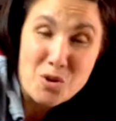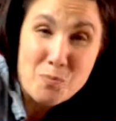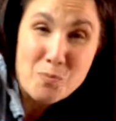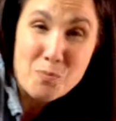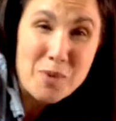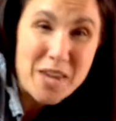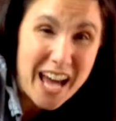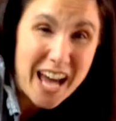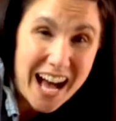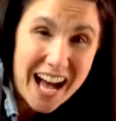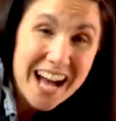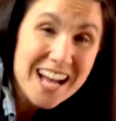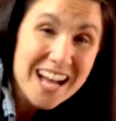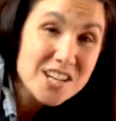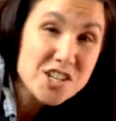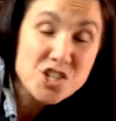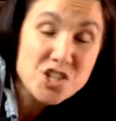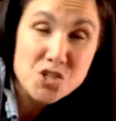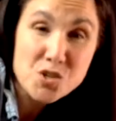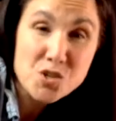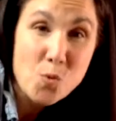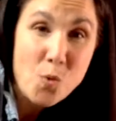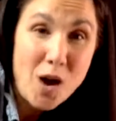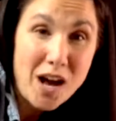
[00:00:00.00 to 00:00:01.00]
beyond
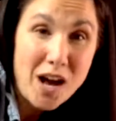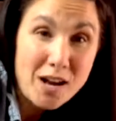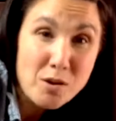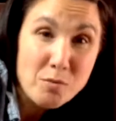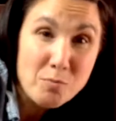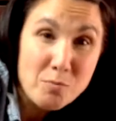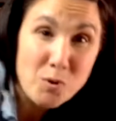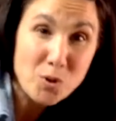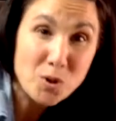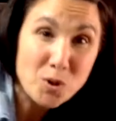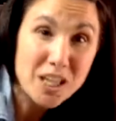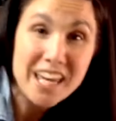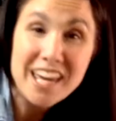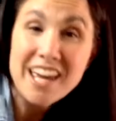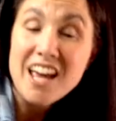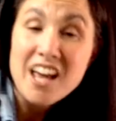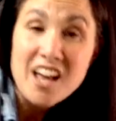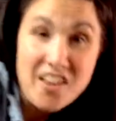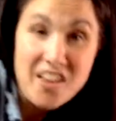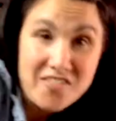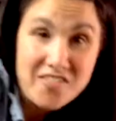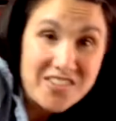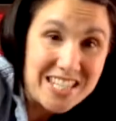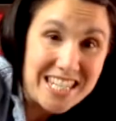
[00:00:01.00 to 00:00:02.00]
just guacamole,
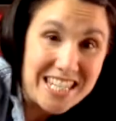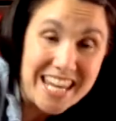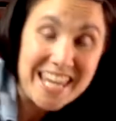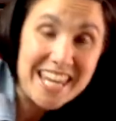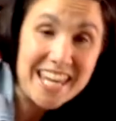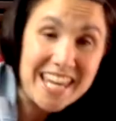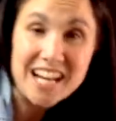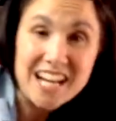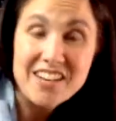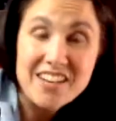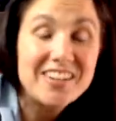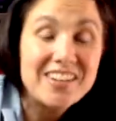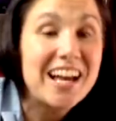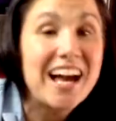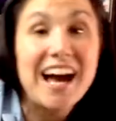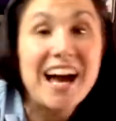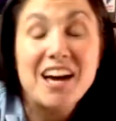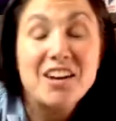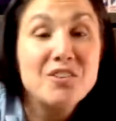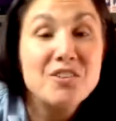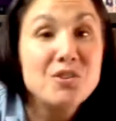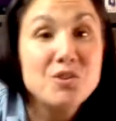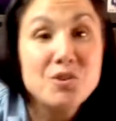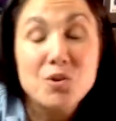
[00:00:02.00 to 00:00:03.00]
you take an
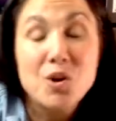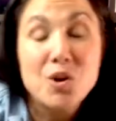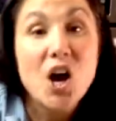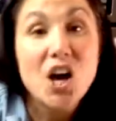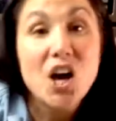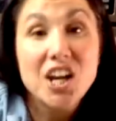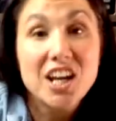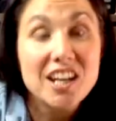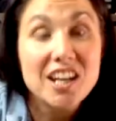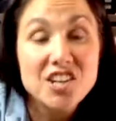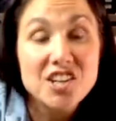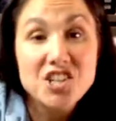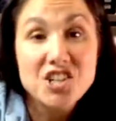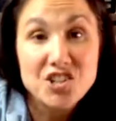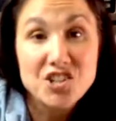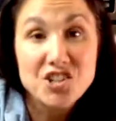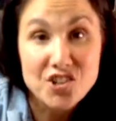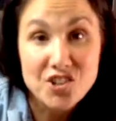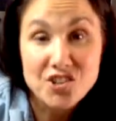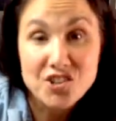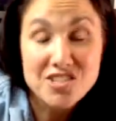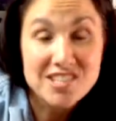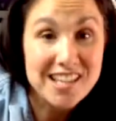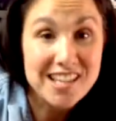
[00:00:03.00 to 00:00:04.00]
avocado and you cut it into
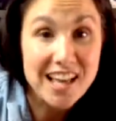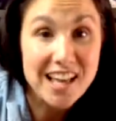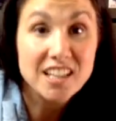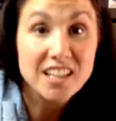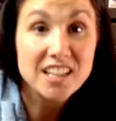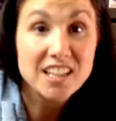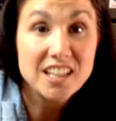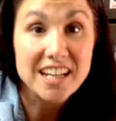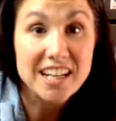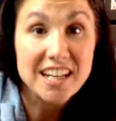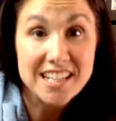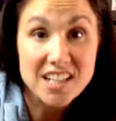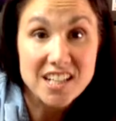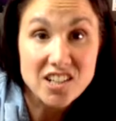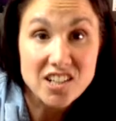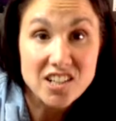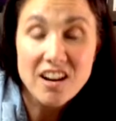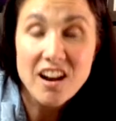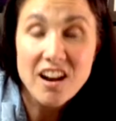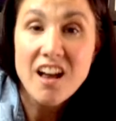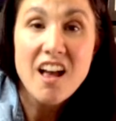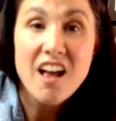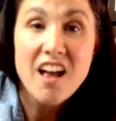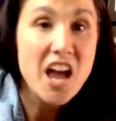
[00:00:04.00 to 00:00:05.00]
your salad at dinner,
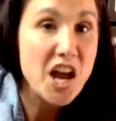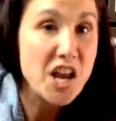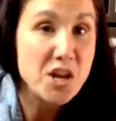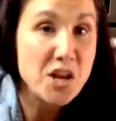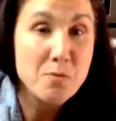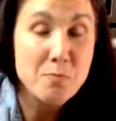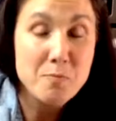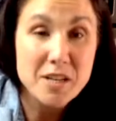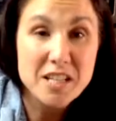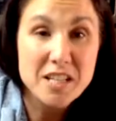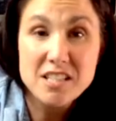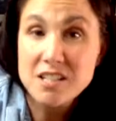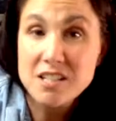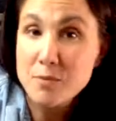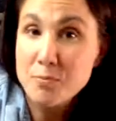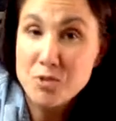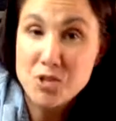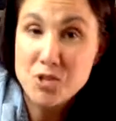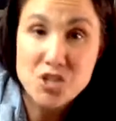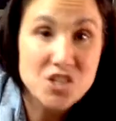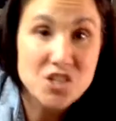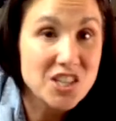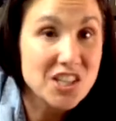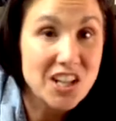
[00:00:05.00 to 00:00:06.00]
and you mix it up with
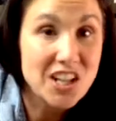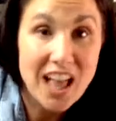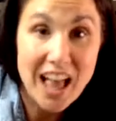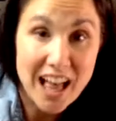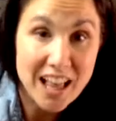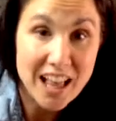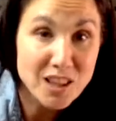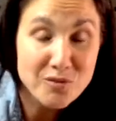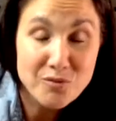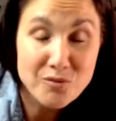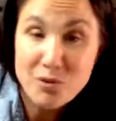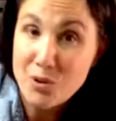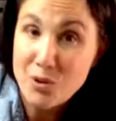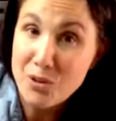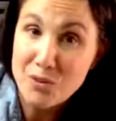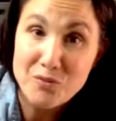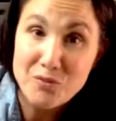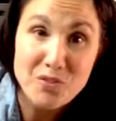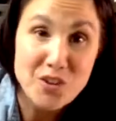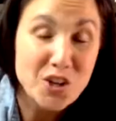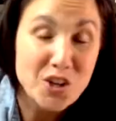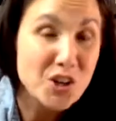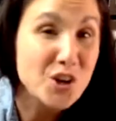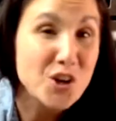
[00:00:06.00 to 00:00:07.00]
just a little olive oil and
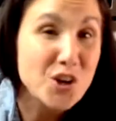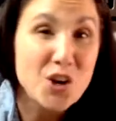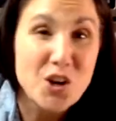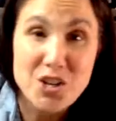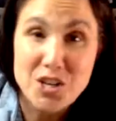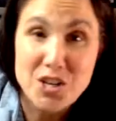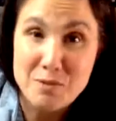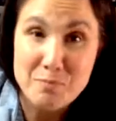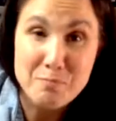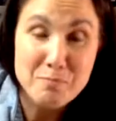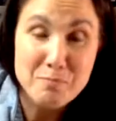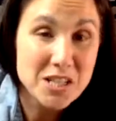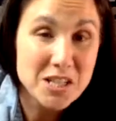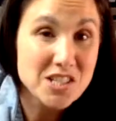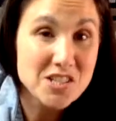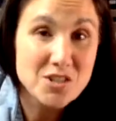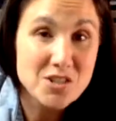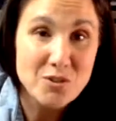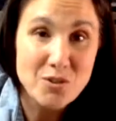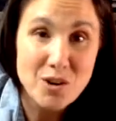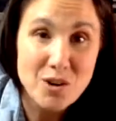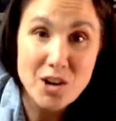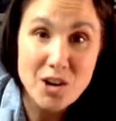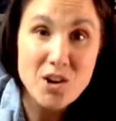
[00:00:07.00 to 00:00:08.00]
vinegar, and you mix it
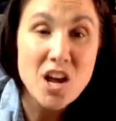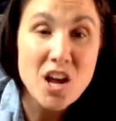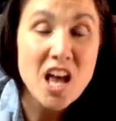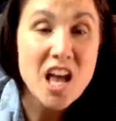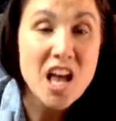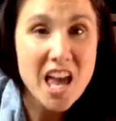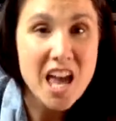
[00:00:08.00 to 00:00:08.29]
around.